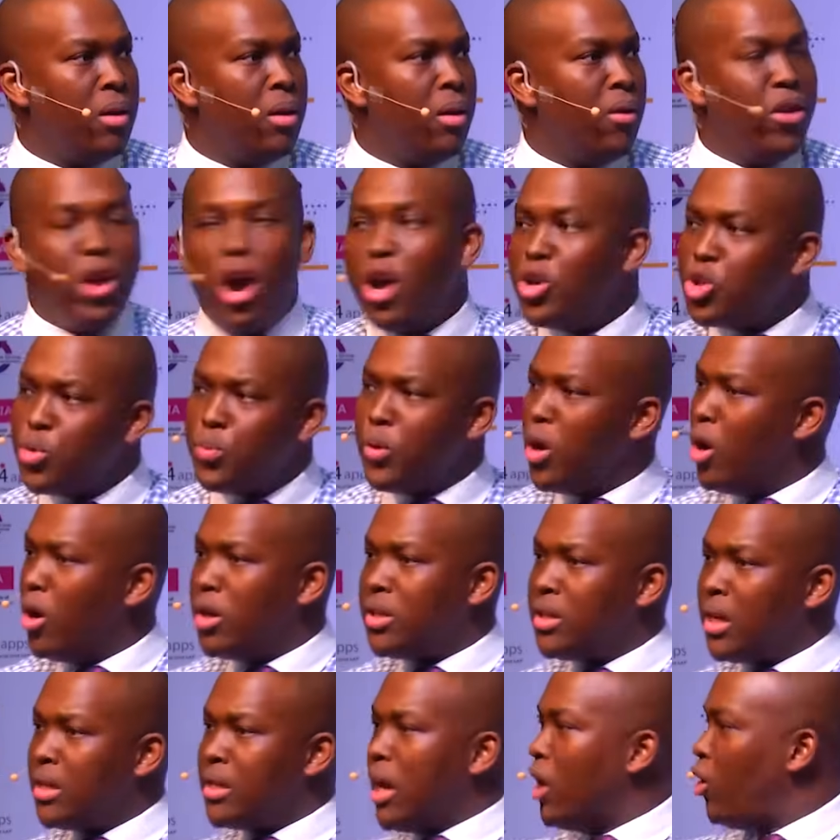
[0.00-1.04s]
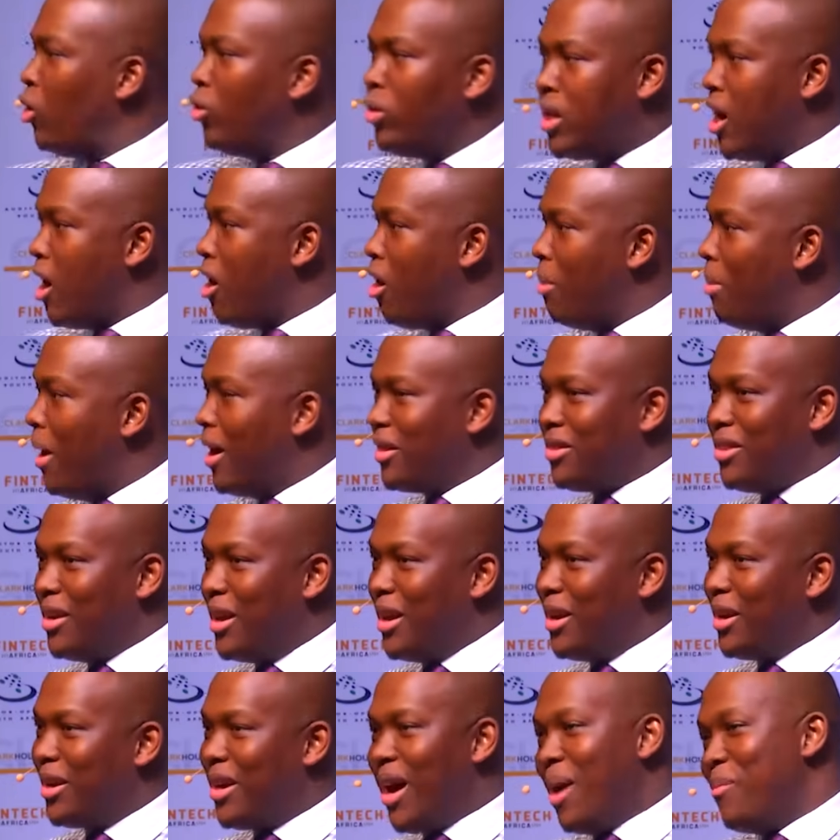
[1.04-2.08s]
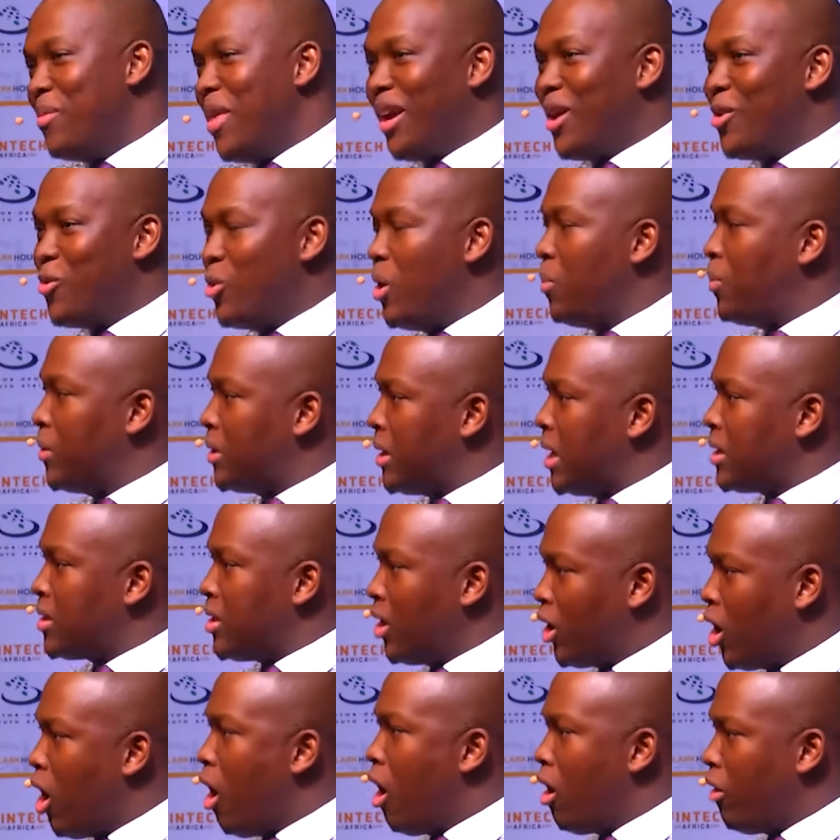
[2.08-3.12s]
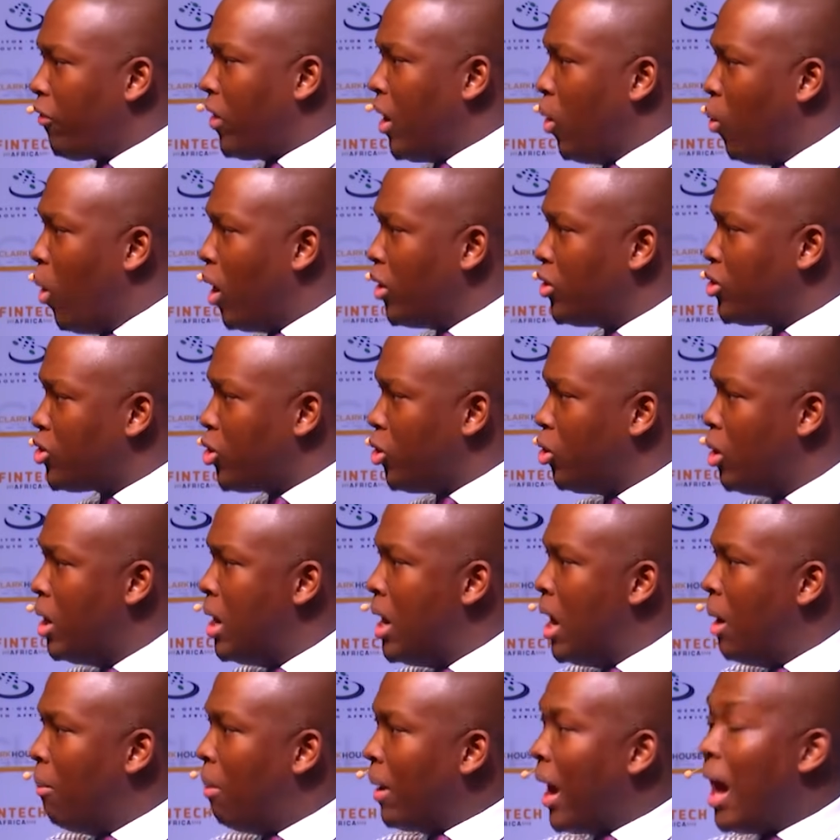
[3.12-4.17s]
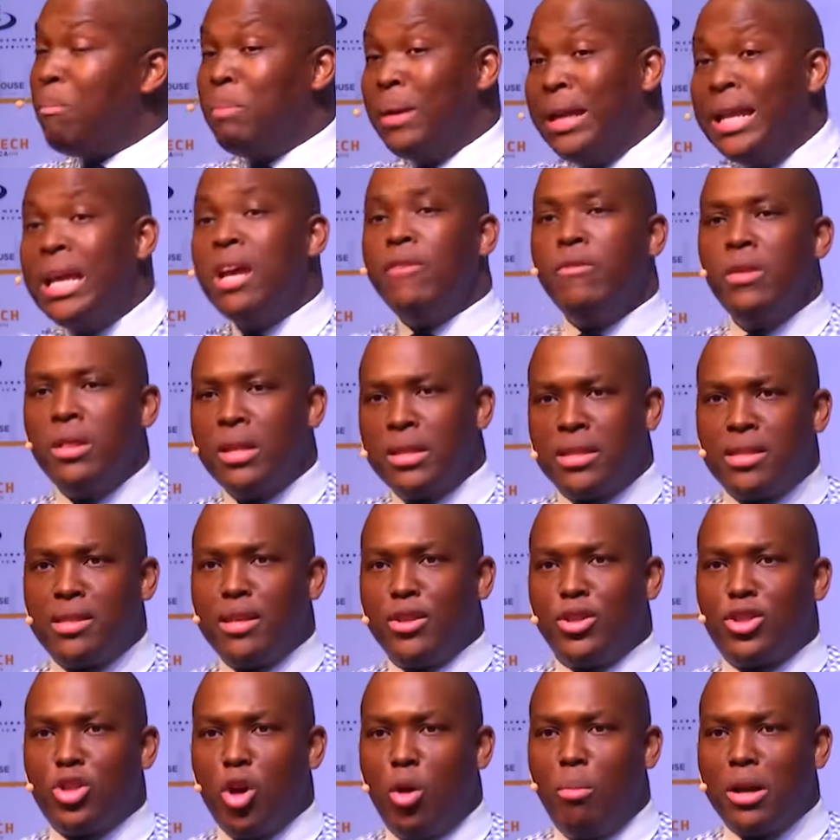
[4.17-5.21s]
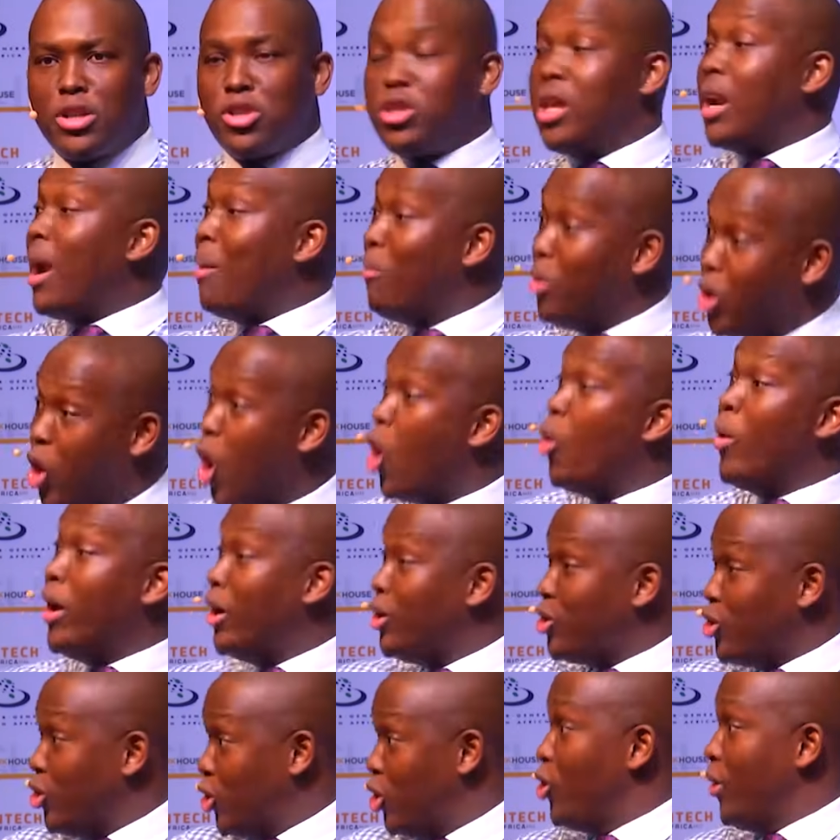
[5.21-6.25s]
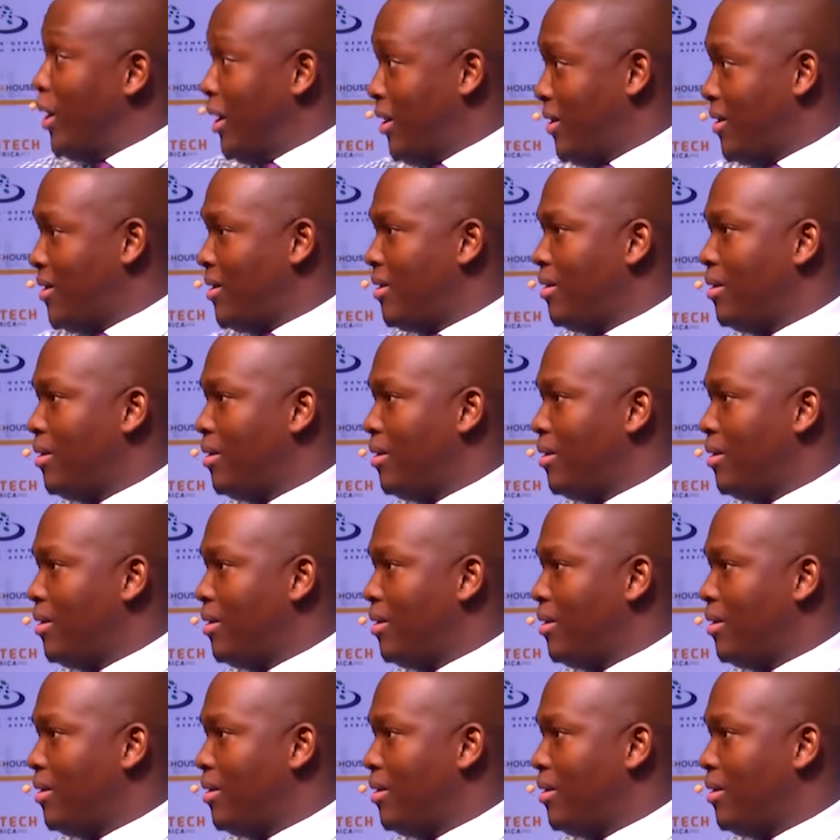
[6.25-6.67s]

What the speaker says: The entrepreneur says, I don't care about the income. They can repossess the car if they want to, but I believe in this thing so much that I'm going to do it.